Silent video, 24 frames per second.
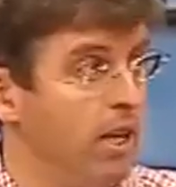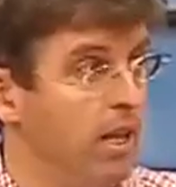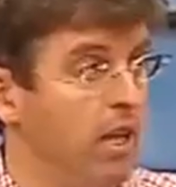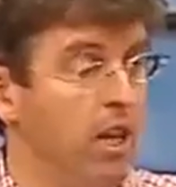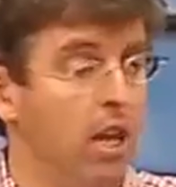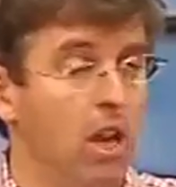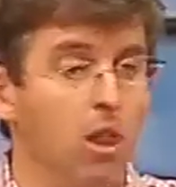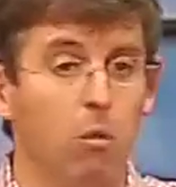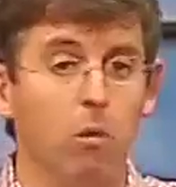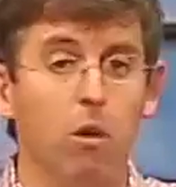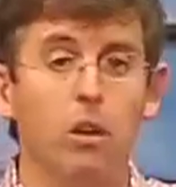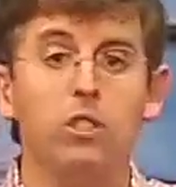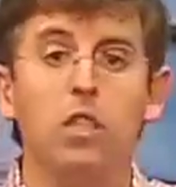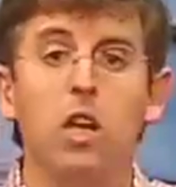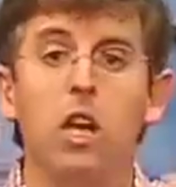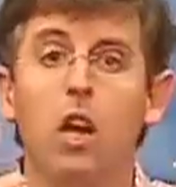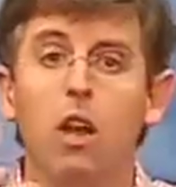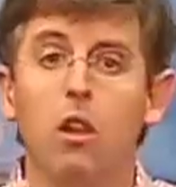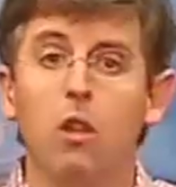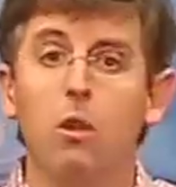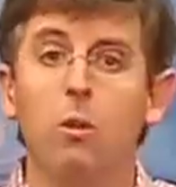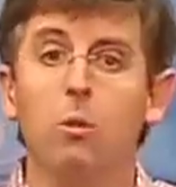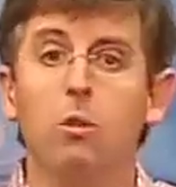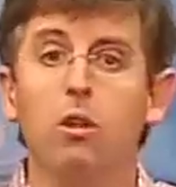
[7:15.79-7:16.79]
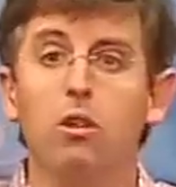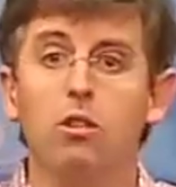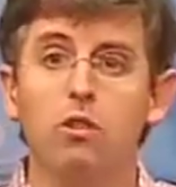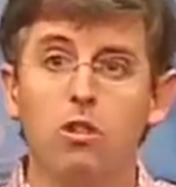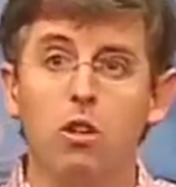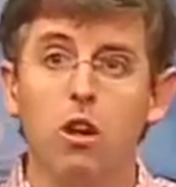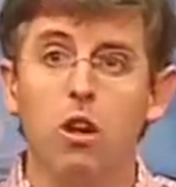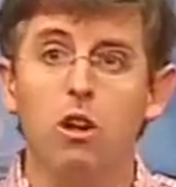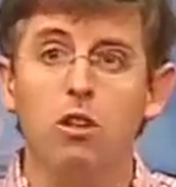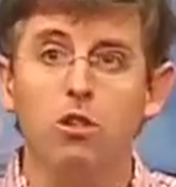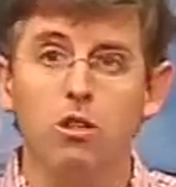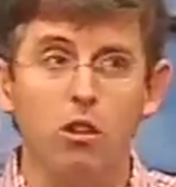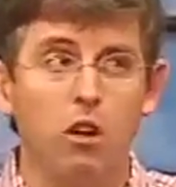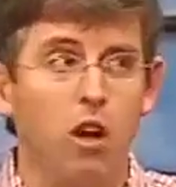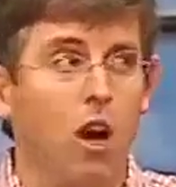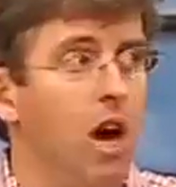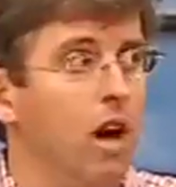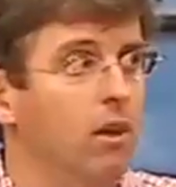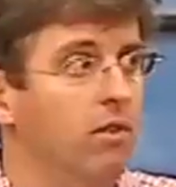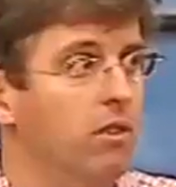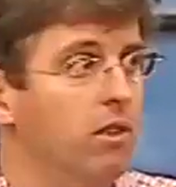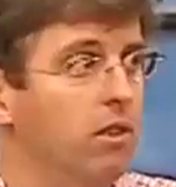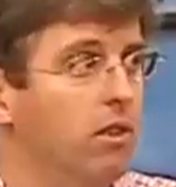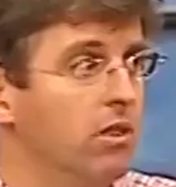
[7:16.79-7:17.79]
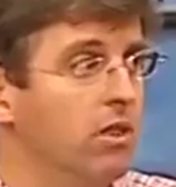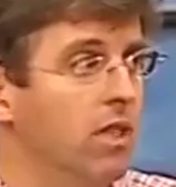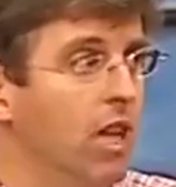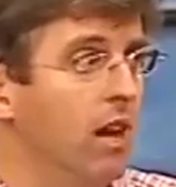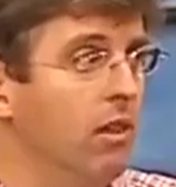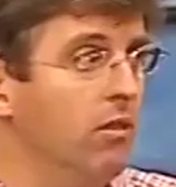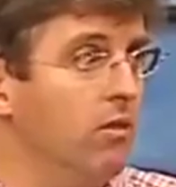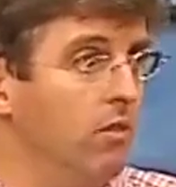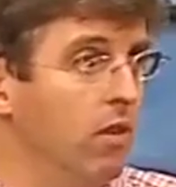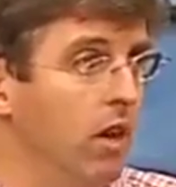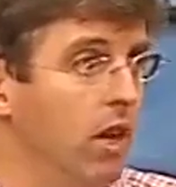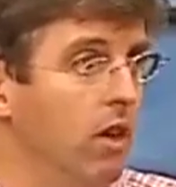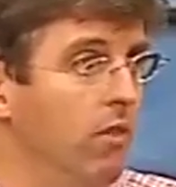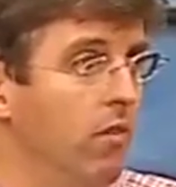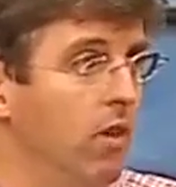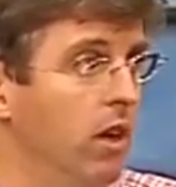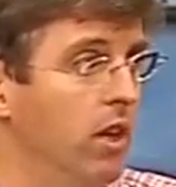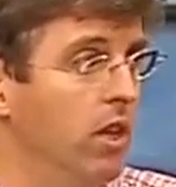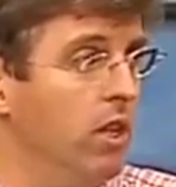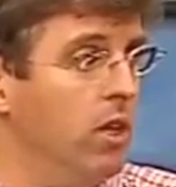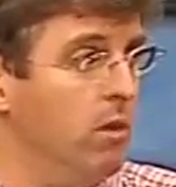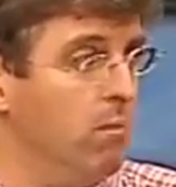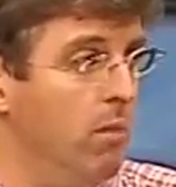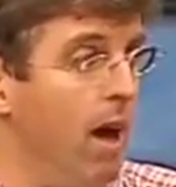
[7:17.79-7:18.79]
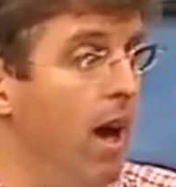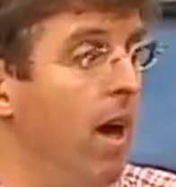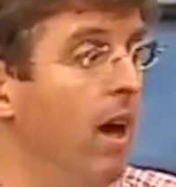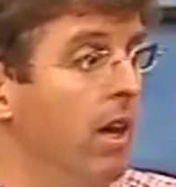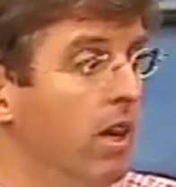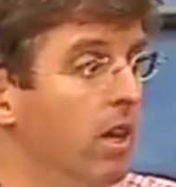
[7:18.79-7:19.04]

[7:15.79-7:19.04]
In other words, the results are oftentimes very, very dramatic.